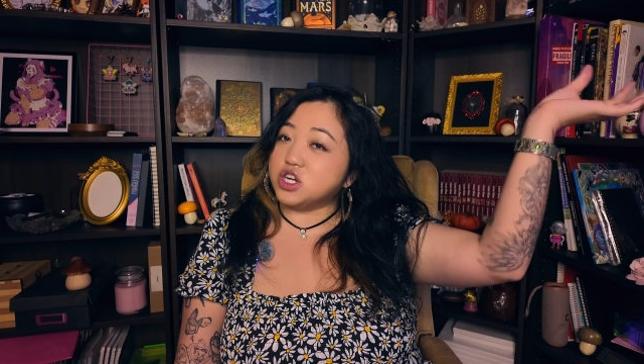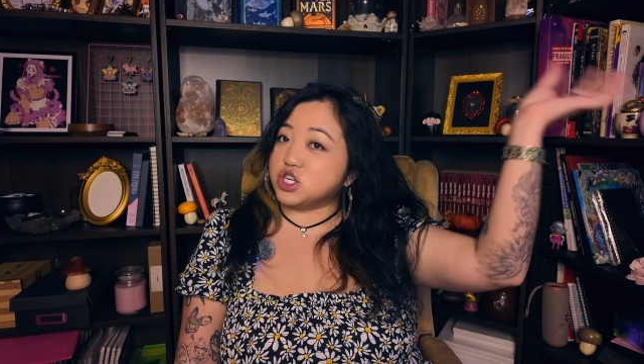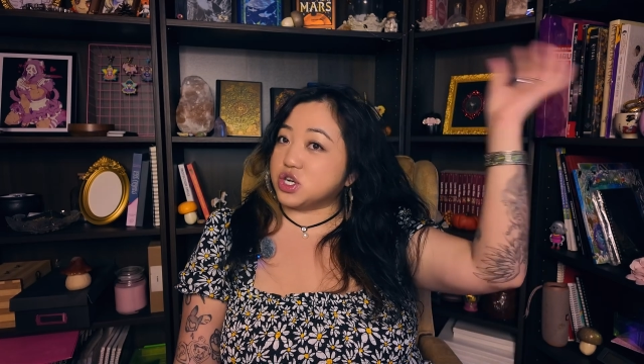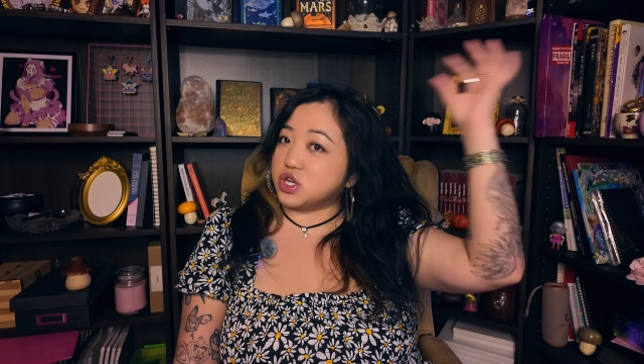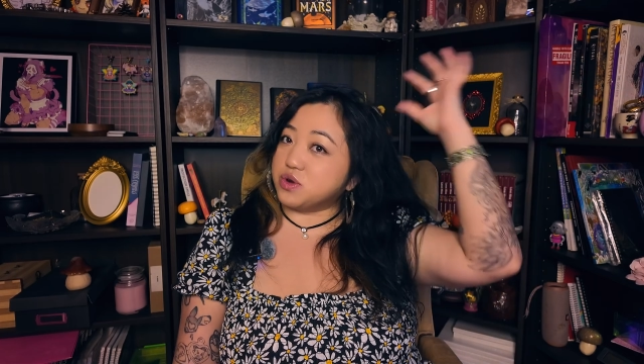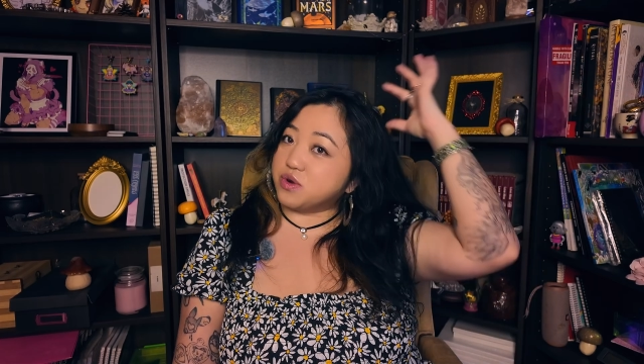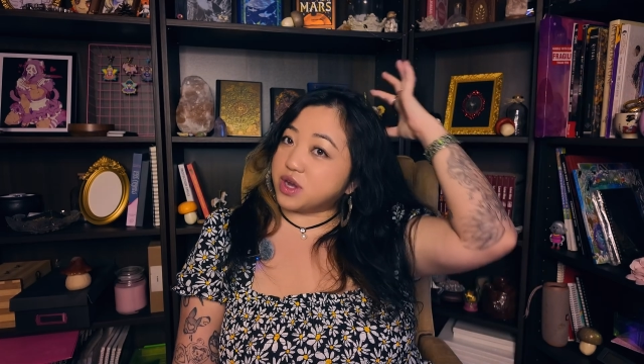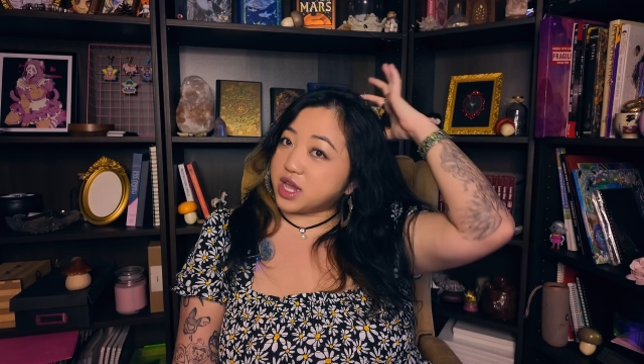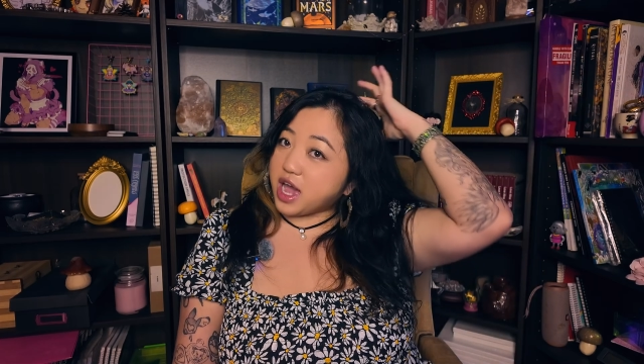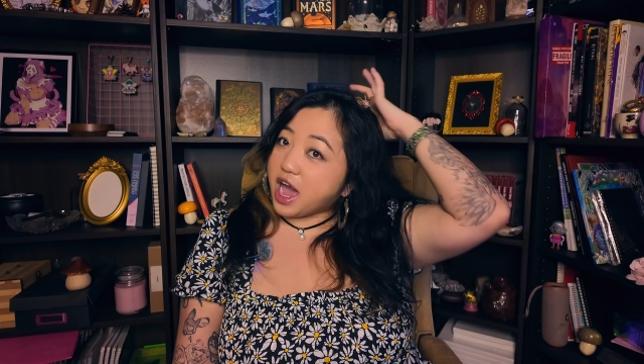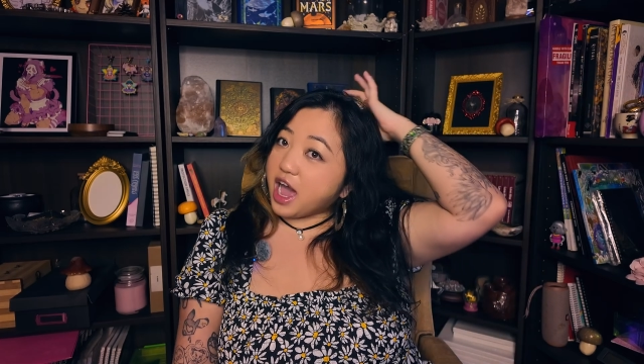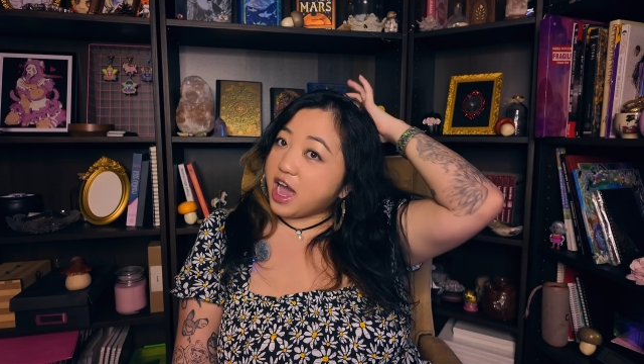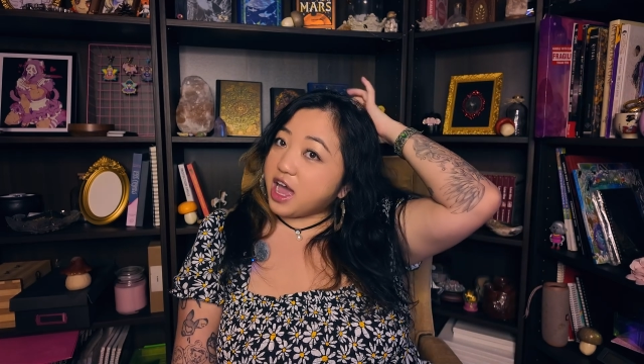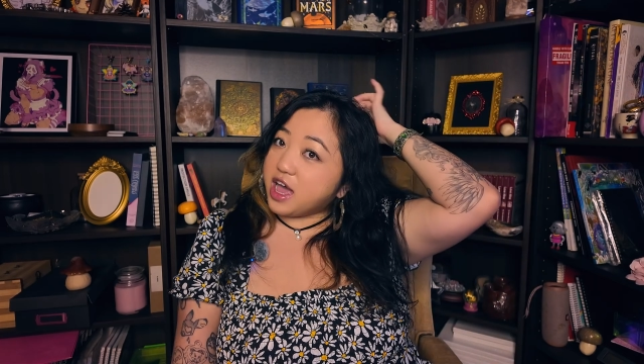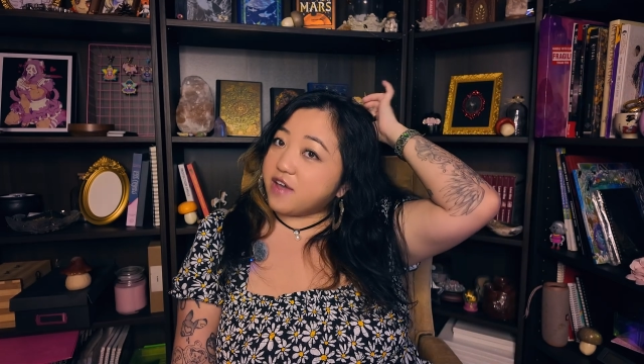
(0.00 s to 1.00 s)
Sure, you already
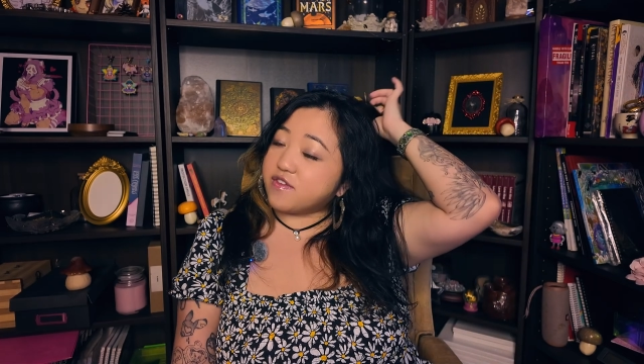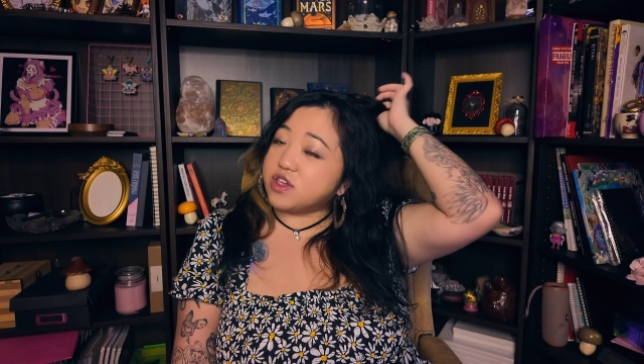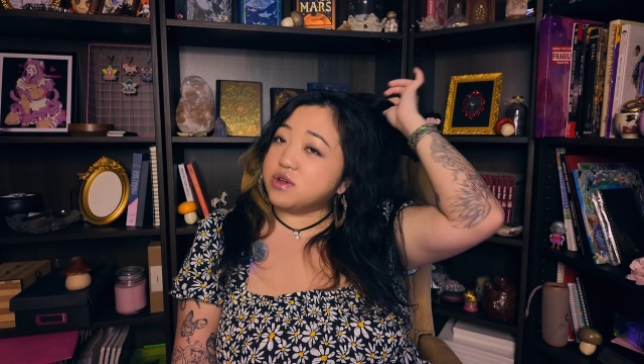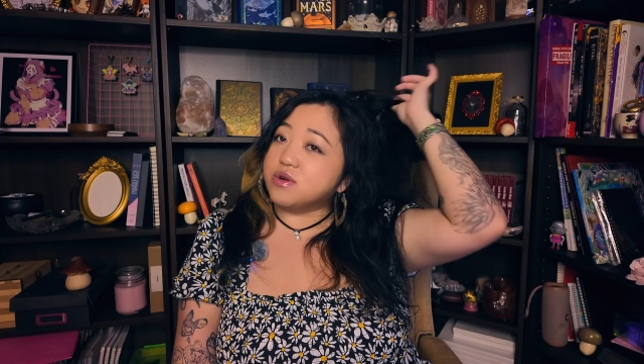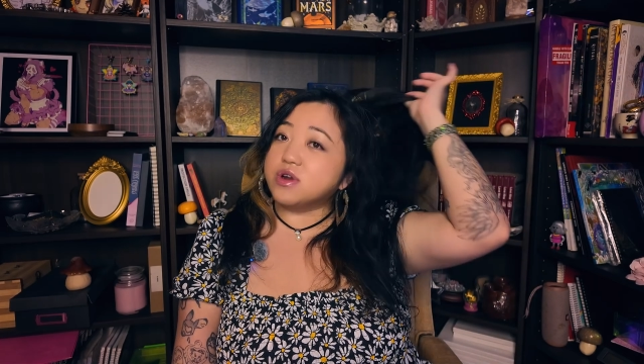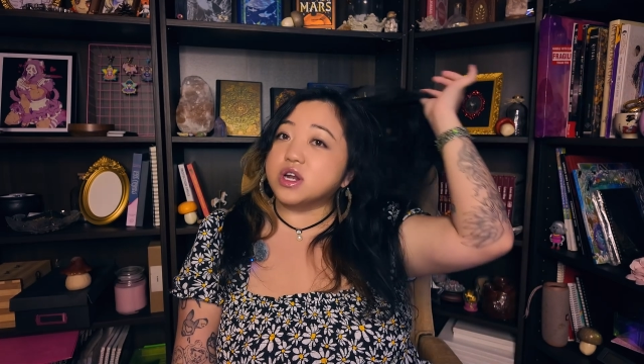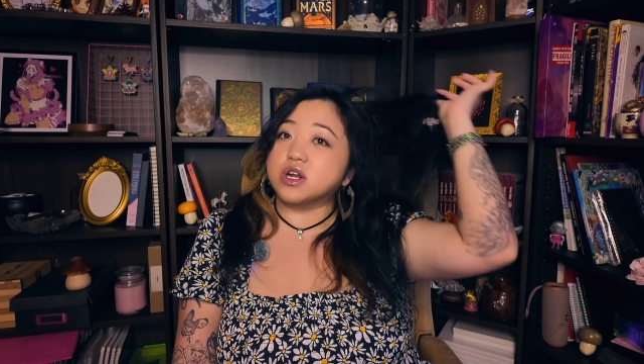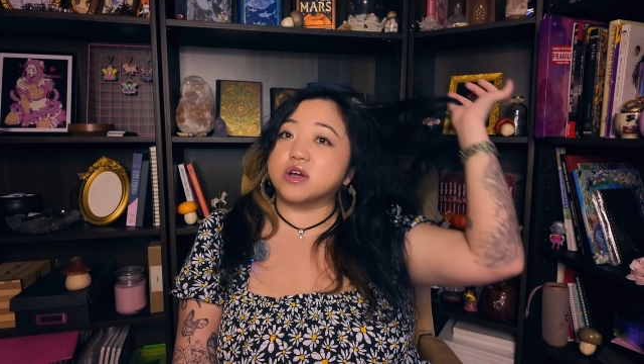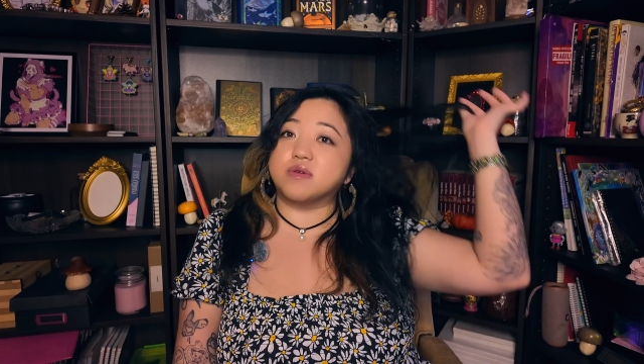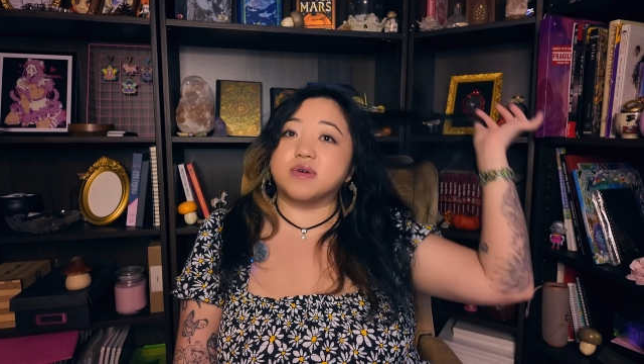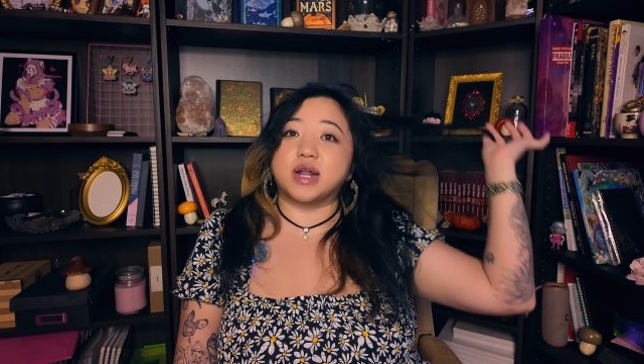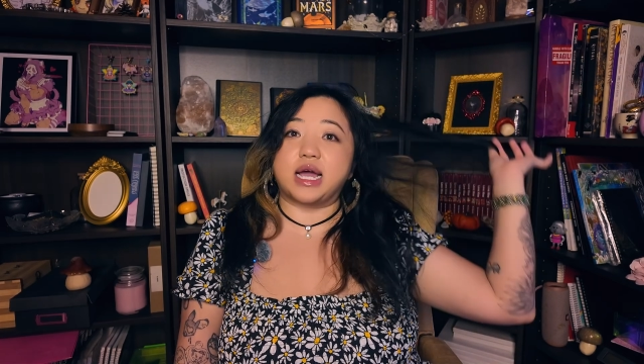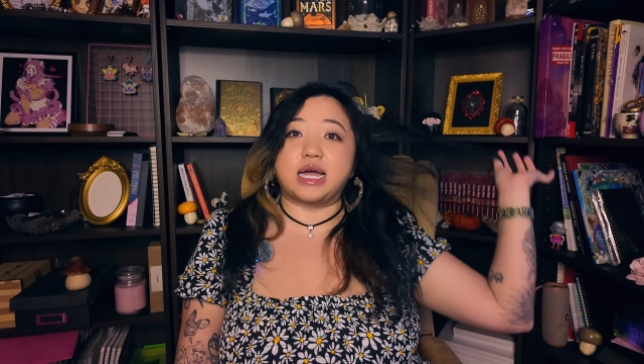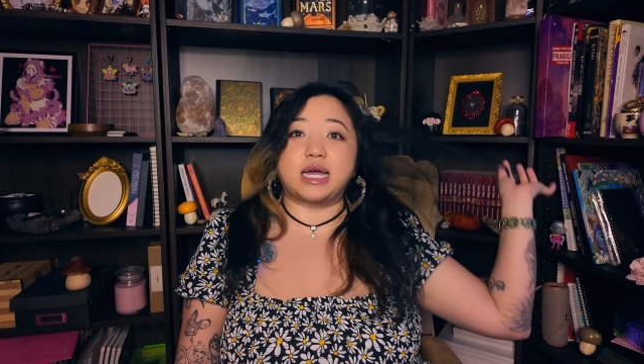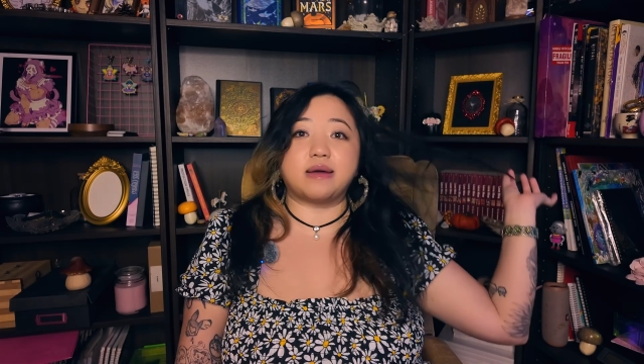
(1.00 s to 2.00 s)
have. You already know
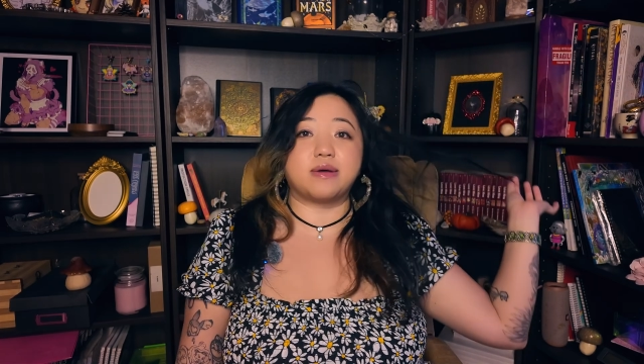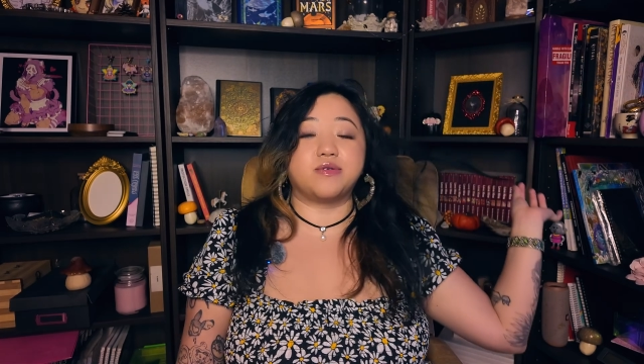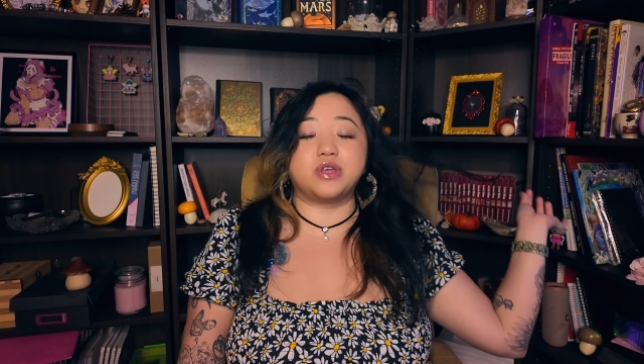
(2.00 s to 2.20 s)
what I get.